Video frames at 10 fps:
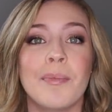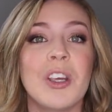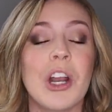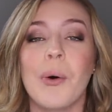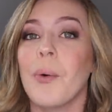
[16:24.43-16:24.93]

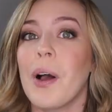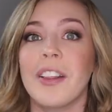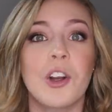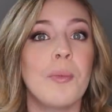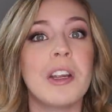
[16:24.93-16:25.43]
You know, a
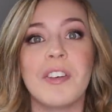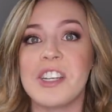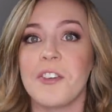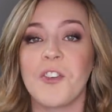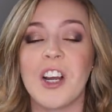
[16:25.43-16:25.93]
little bit of a
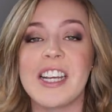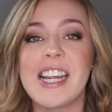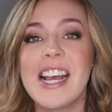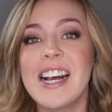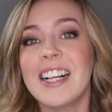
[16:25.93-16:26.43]
different
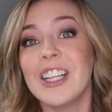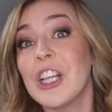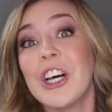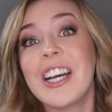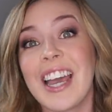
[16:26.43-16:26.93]

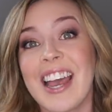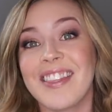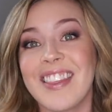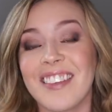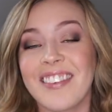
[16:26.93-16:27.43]
look
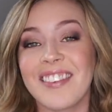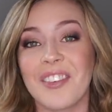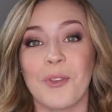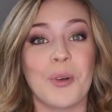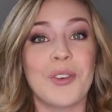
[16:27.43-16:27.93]
at this
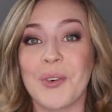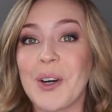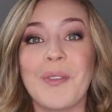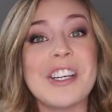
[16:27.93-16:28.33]
resort.